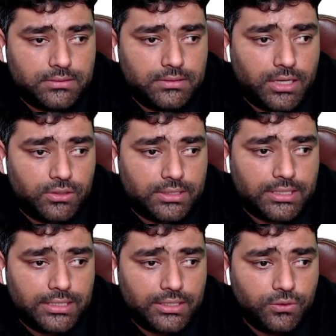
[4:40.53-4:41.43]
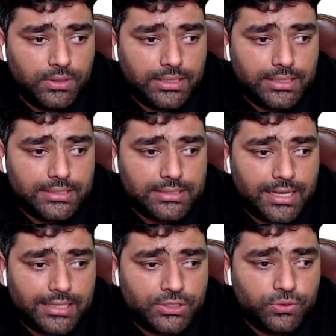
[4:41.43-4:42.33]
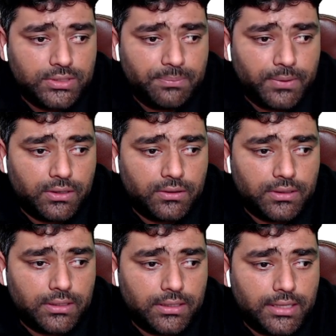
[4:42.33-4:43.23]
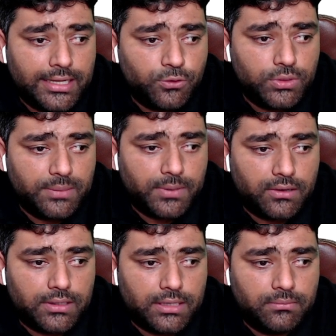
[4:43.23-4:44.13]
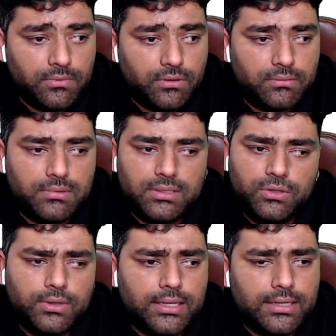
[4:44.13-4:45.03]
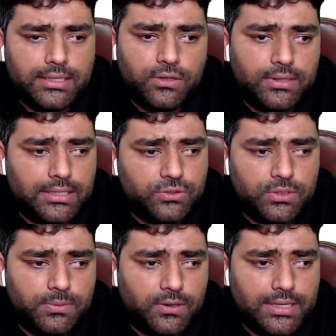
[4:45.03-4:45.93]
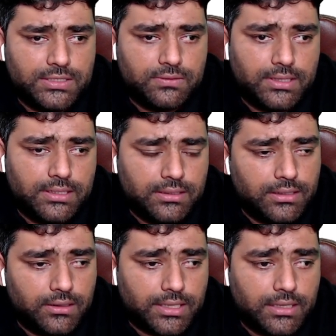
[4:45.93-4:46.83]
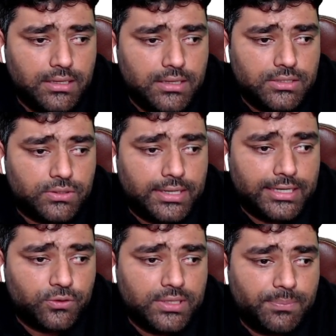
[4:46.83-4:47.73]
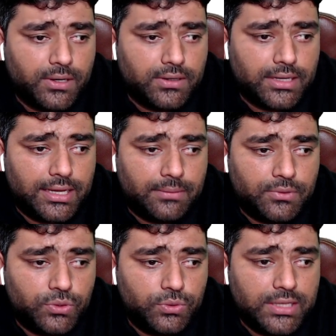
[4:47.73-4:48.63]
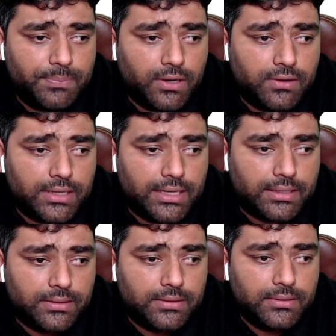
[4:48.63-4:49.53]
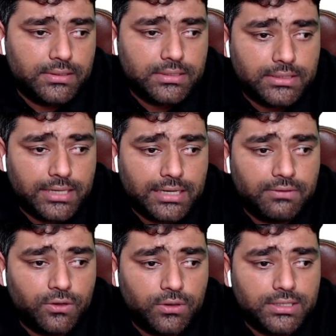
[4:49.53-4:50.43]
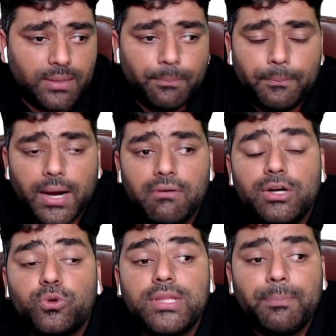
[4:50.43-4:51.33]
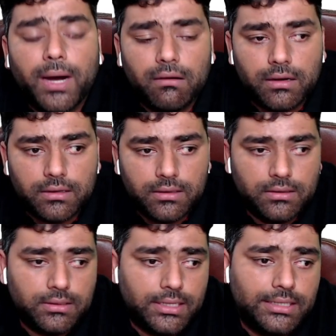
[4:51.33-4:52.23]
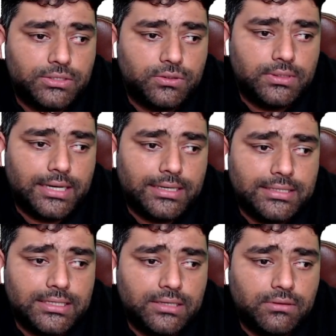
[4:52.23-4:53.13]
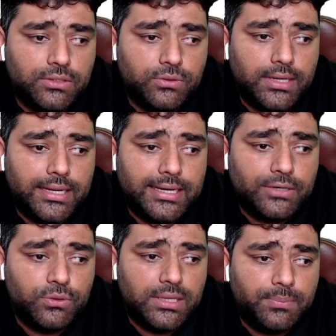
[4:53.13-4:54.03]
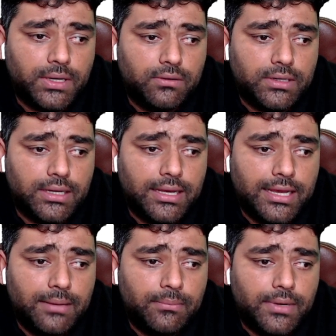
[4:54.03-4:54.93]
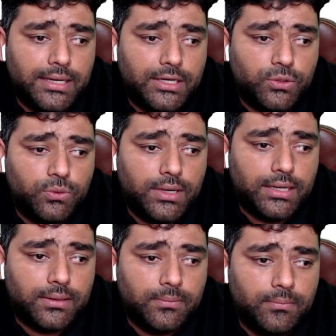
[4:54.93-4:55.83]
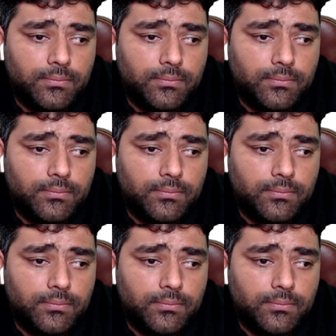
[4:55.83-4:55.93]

Now the third rule is x to the power a to the power m, or you can write down x to the power as well. Okay, so a to the power m to the power n, that we call the power to the power, right? So that is equal to a to the power m into n,